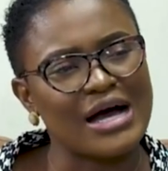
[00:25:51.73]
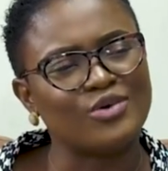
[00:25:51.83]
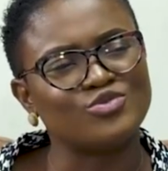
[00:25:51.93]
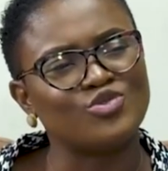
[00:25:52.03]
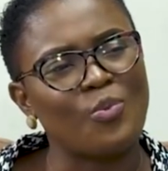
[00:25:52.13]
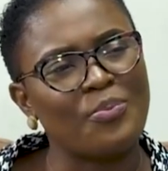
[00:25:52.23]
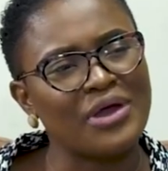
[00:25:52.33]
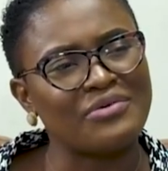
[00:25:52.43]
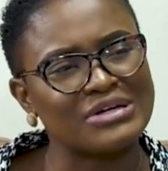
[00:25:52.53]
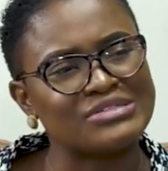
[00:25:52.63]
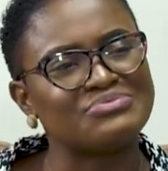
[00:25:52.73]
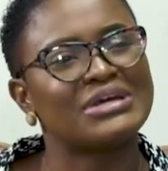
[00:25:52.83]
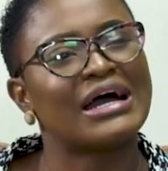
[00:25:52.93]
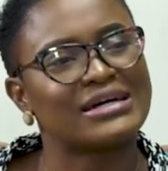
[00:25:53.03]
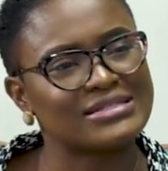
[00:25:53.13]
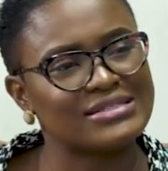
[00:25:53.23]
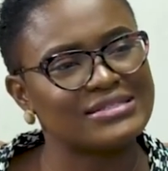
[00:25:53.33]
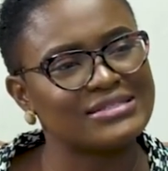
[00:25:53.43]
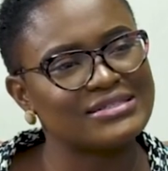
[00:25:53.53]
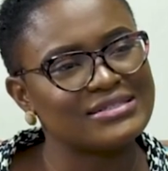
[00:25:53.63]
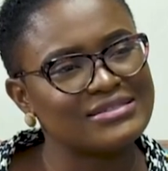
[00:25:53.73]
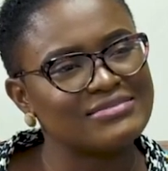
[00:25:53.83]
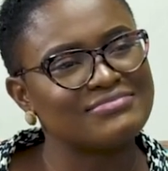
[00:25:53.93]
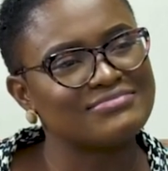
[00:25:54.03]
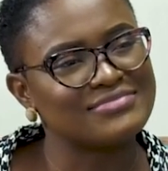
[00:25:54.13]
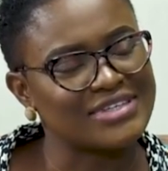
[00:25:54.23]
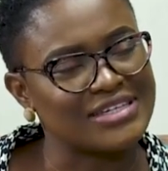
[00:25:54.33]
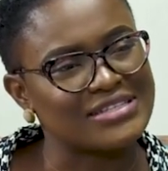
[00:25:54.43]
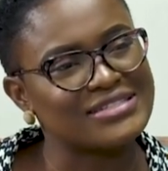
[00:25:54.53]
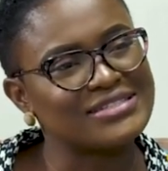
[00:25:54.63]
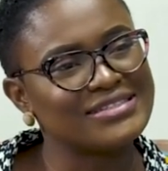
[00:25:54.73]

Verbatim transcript: How do your parents react? Hmm. Yes.